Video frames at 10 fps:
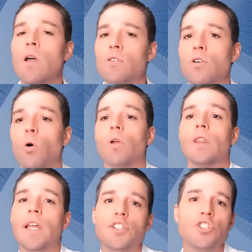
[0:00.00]
So
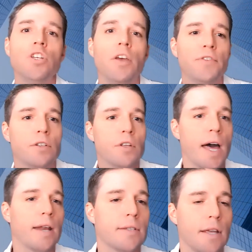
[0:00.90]
let's shift to
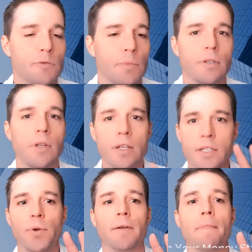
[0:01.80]
that assessment.
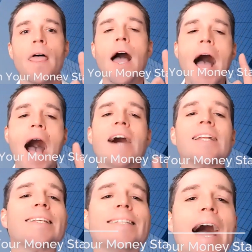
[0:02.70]
3, how
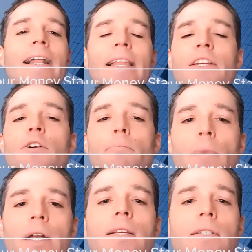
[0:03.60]
to dial in your
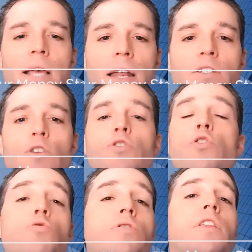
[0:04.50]
money status
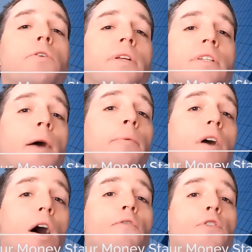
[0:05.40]
using the
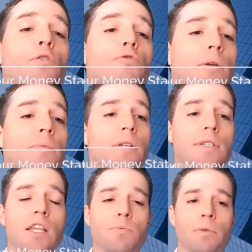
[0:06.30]
retirement of your dreams
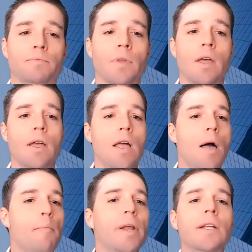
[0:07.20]
assessment.
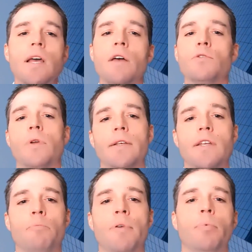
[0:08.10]
Many times when I
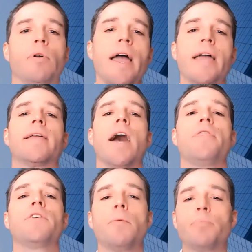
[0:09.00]
tell people, hey,
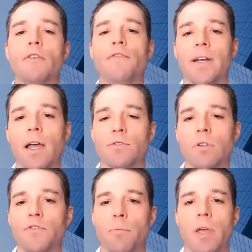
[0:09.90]
gather up your
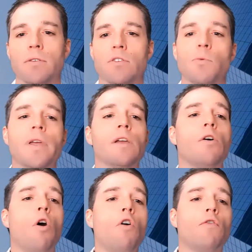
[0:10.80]
financial information so we can
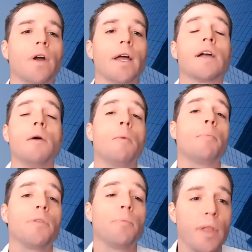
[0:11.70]
go over it and come
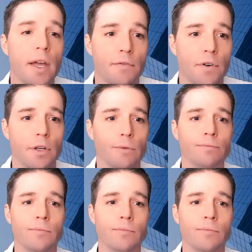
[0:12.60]
up with a plan for you.